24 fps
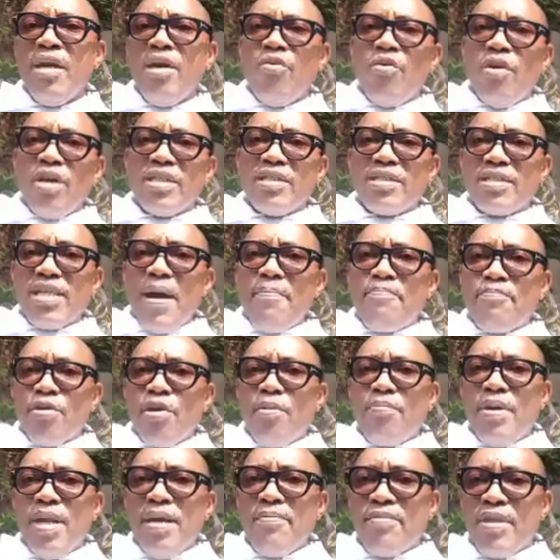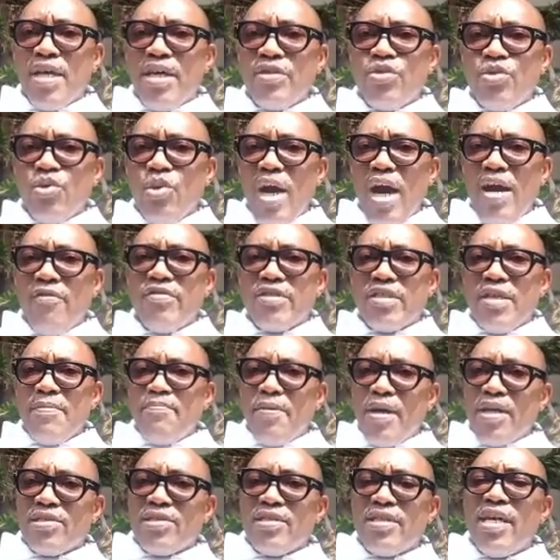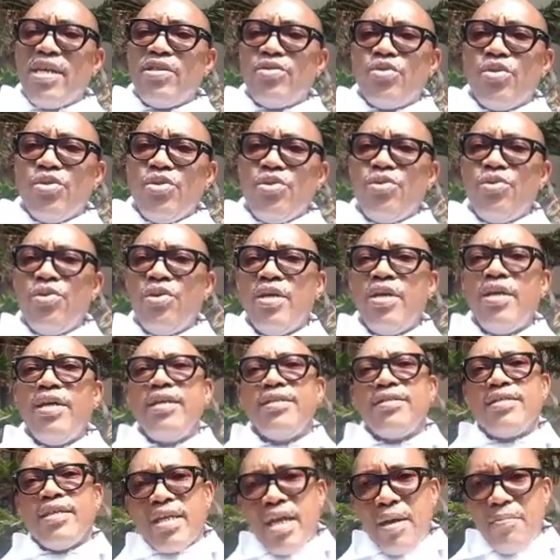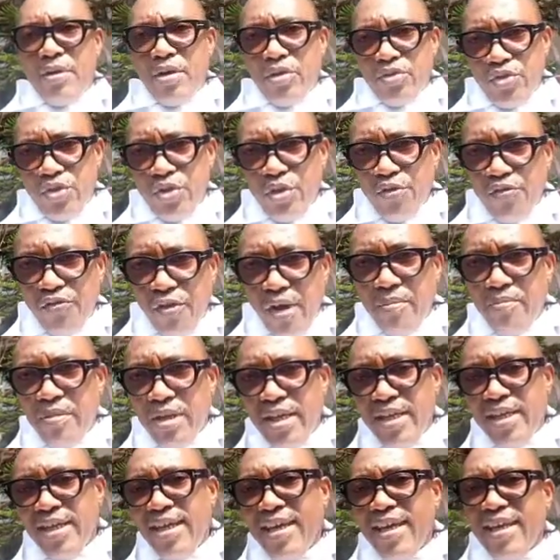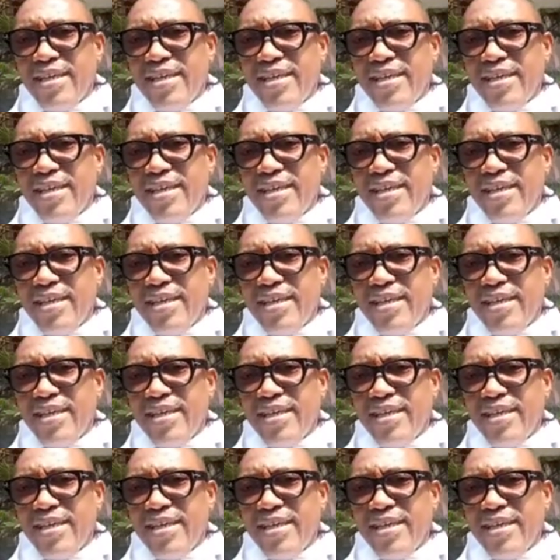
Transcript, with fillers: what is that problem that you have is it personal to you is it about your family?